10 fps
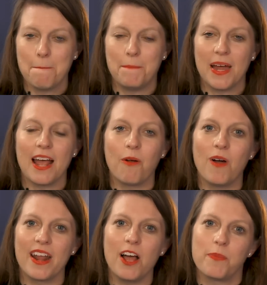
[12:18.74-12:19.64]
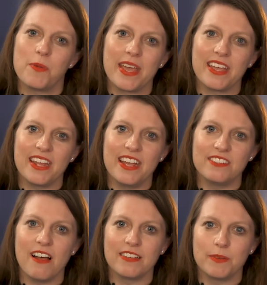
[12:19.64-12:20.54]
But I want to help you make it
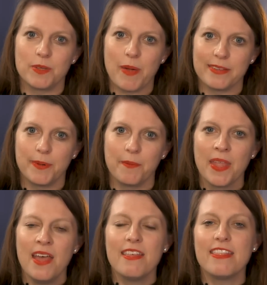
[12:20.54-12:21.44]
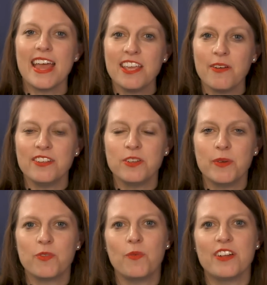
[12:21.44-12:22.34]
as awesome as possible. Thank you guys so
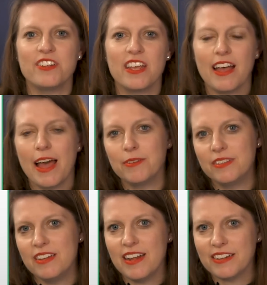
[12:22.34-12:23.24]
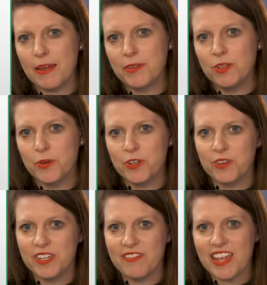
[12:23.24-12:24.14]
much for watching. I will see you next time on
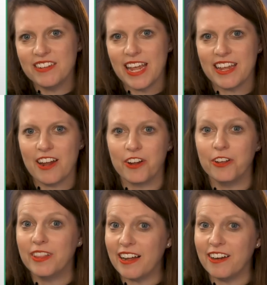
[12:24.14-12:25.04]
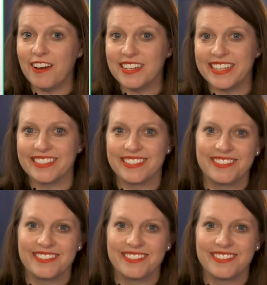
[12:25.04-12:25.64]
SuperTutorTV. Take care and good luck on your essays.